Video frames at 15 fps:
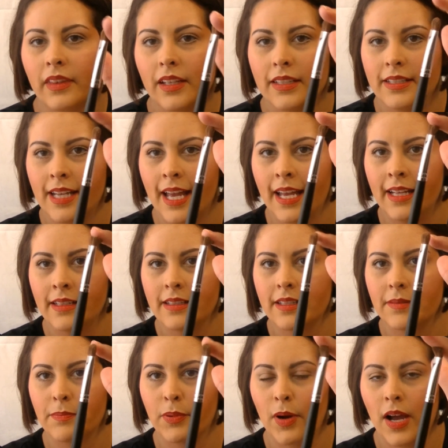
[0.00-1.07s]

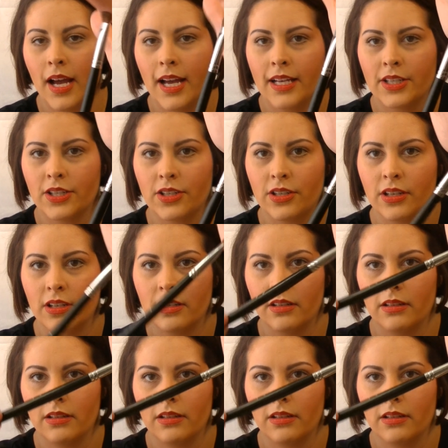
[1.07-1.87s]
Dense brush,